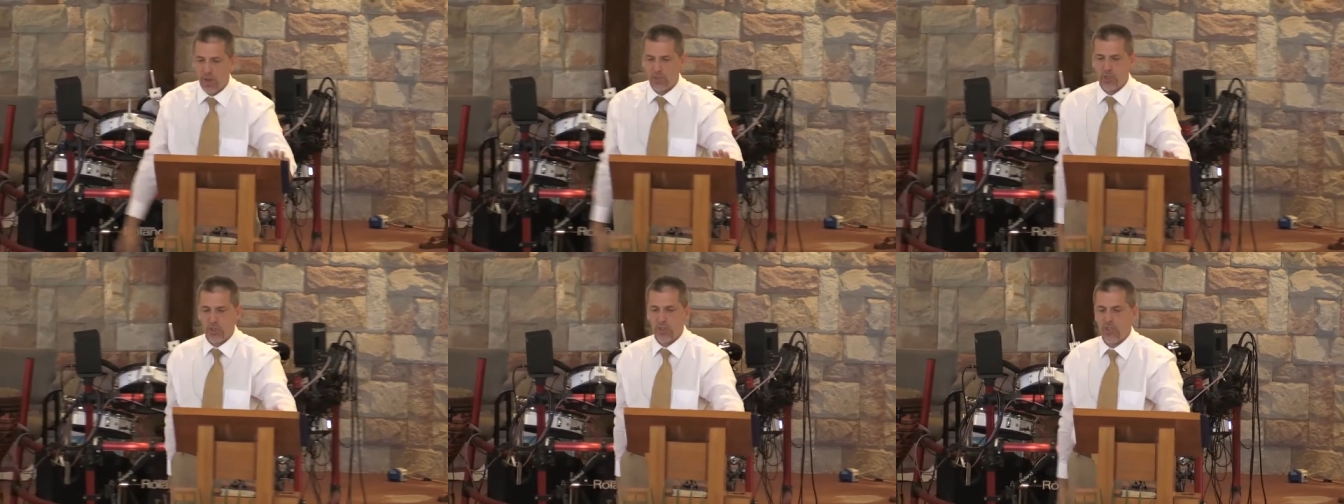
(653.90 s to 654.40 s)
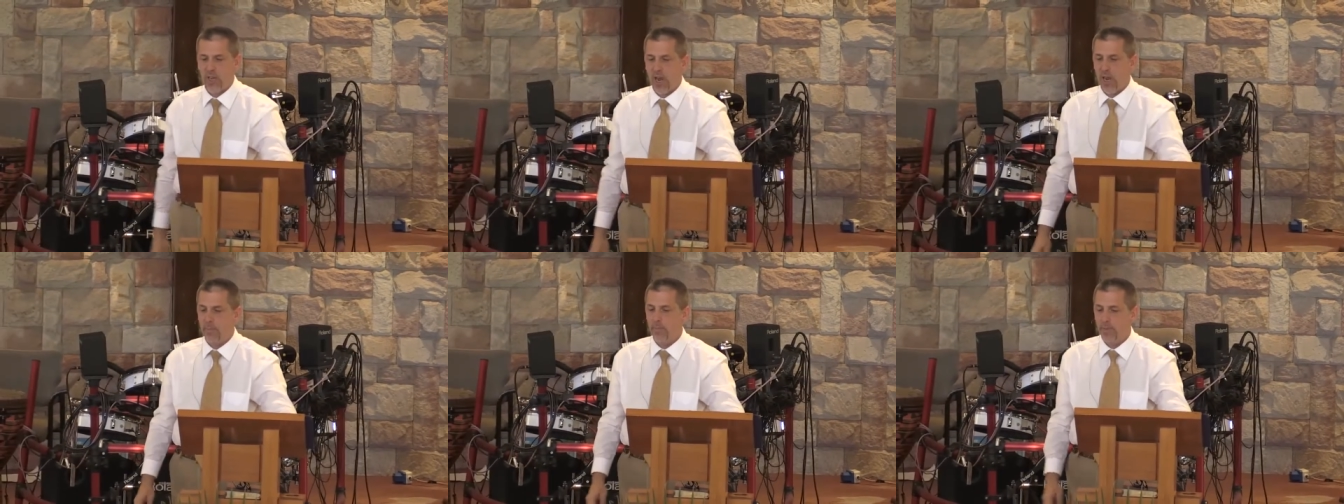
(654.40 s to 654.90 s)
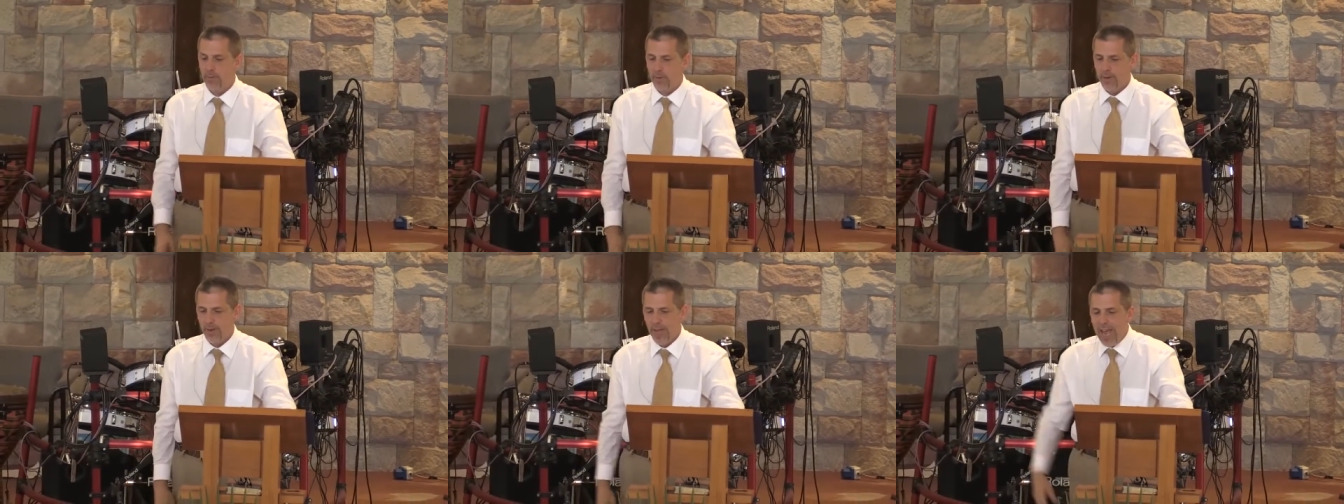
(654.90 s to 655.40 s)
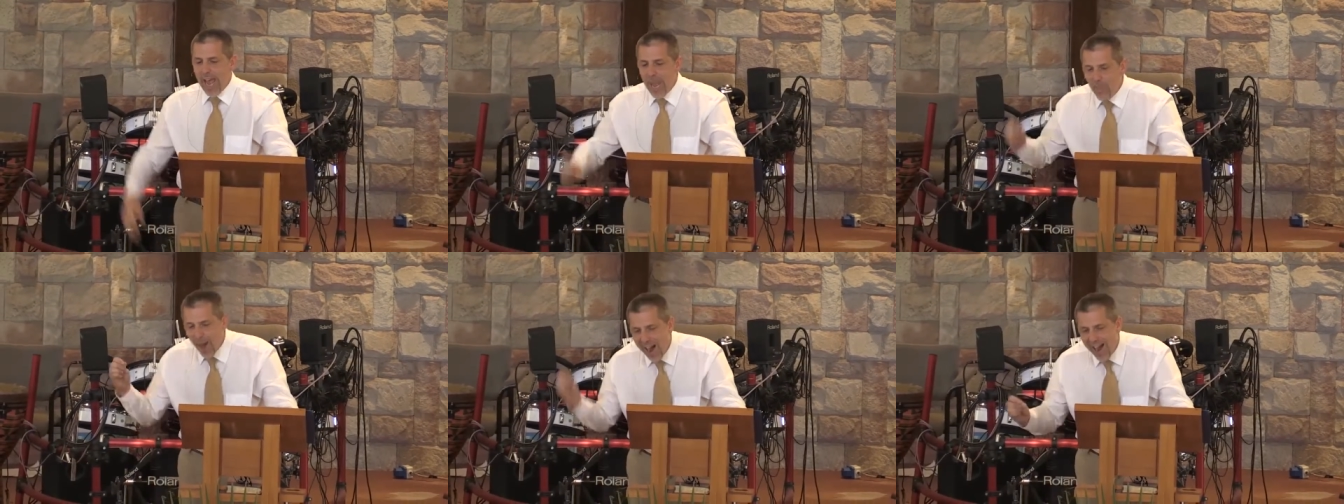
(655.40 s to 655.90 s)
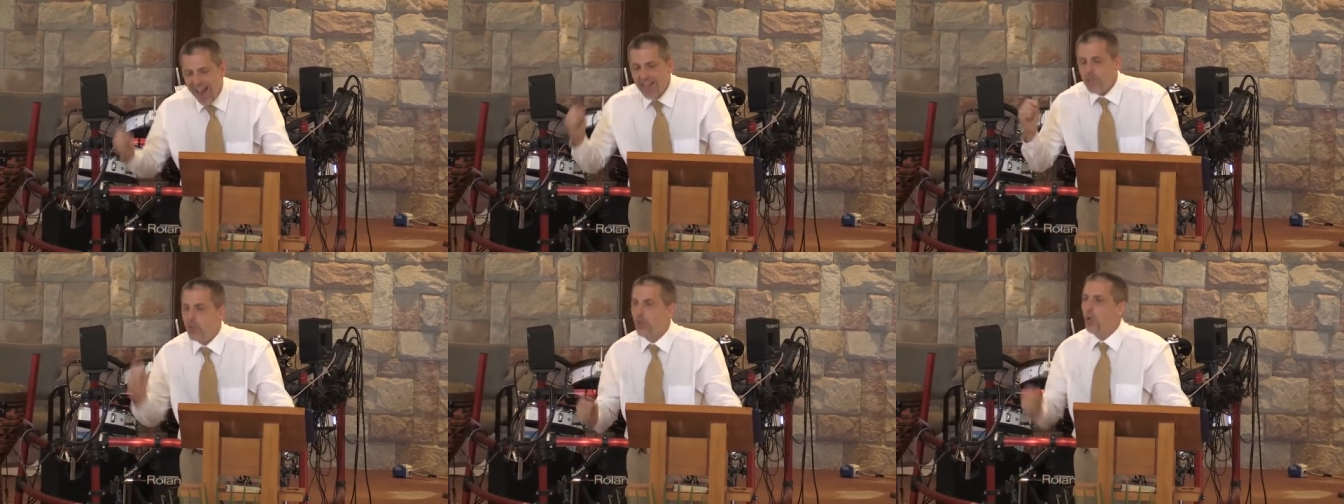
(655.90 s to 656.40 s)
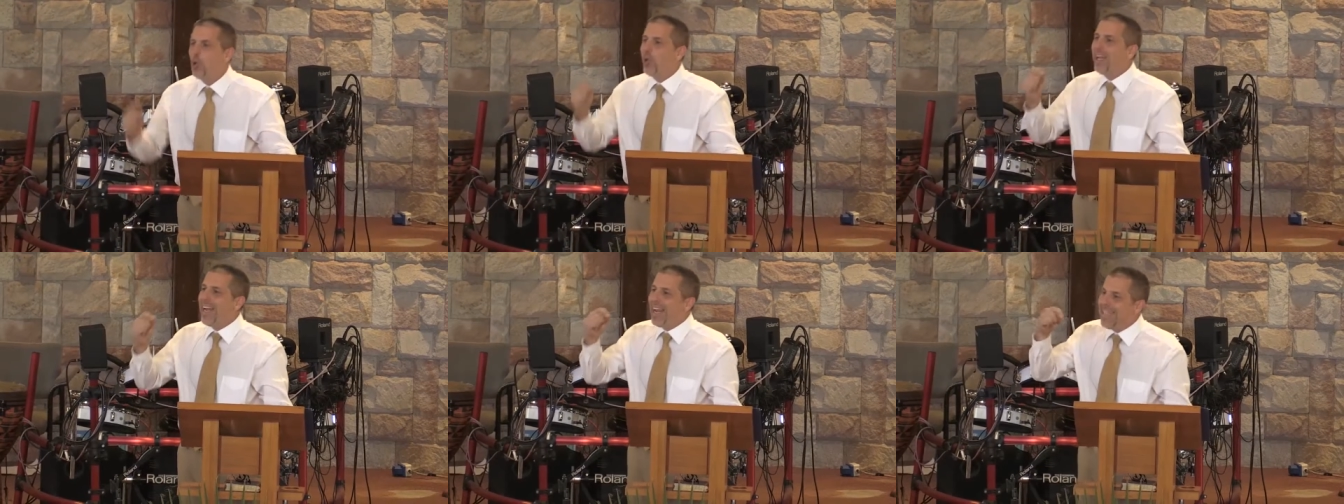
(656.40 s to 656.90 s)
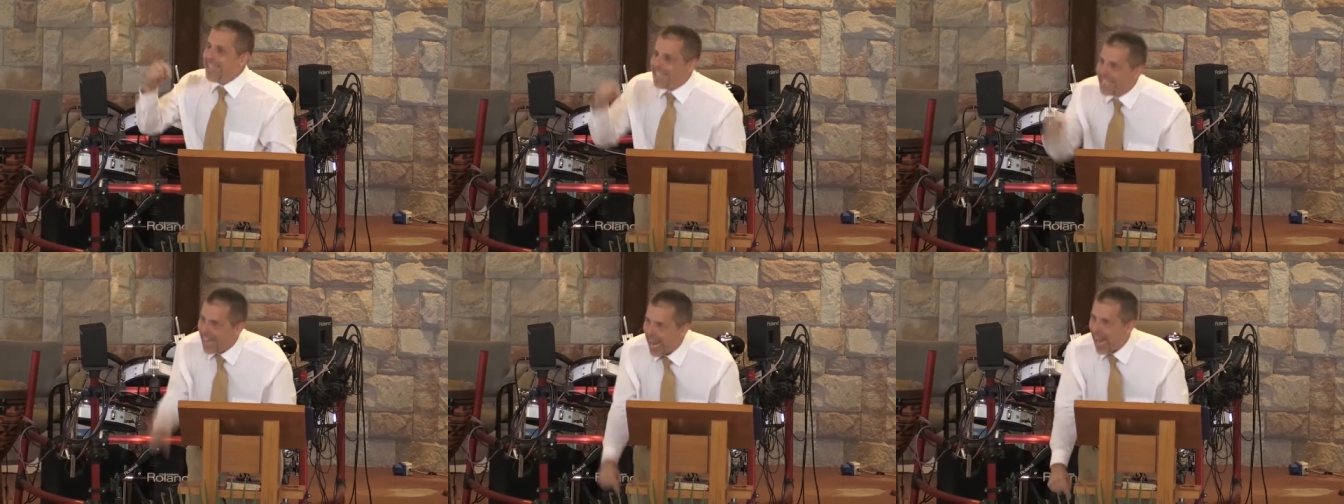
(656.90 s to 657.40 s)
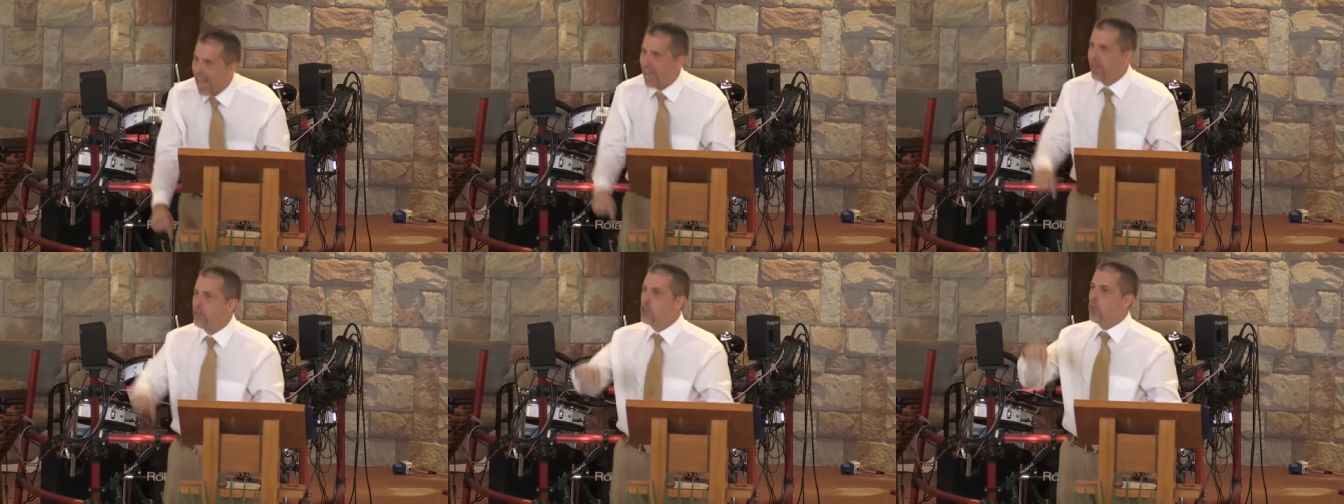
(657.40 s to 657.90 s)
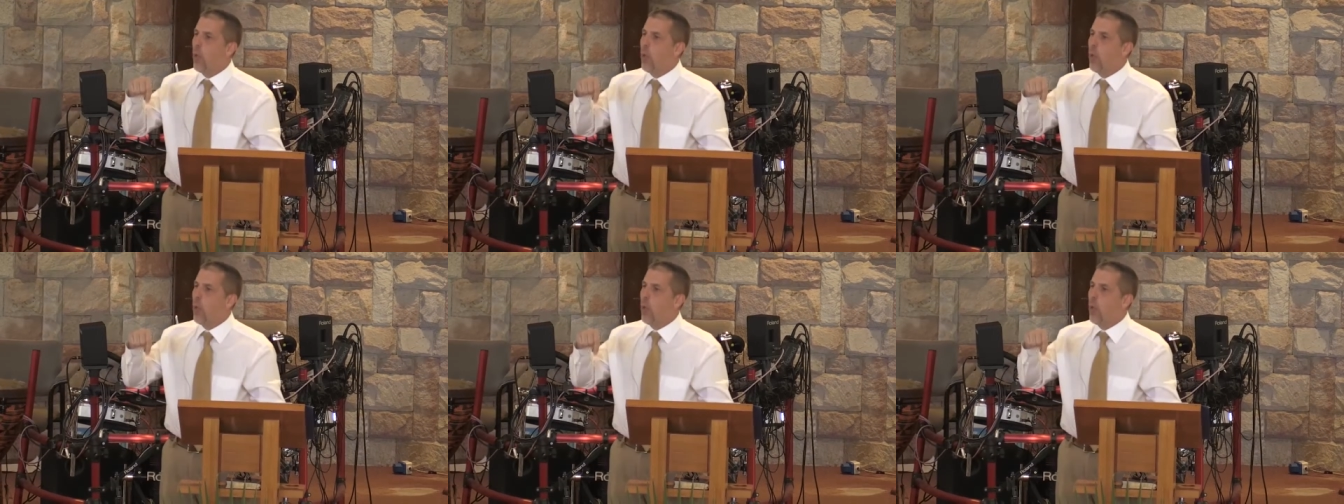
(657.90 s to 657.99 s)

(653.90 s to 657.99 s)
much of the time. Am I truly engaged